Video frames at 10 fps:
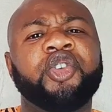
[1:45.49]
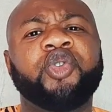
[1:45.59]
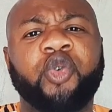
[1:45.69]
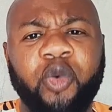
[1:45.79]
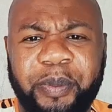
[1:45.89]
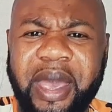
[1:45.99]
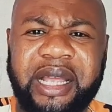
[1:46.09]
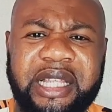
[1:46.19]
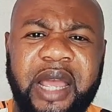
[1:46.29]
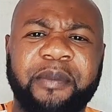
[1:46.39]
You could
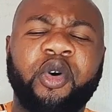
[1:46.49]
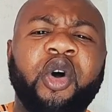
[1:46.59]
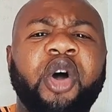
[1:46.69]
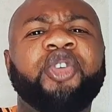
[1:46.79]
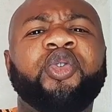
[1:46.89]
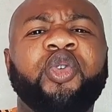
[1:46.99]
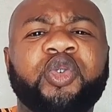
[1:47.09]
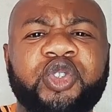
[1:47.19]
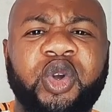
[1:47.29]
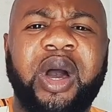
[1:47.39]
beg them, or you
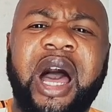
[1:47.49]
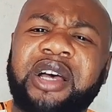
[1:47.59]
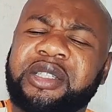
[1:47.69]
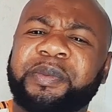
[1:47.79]
lose your house.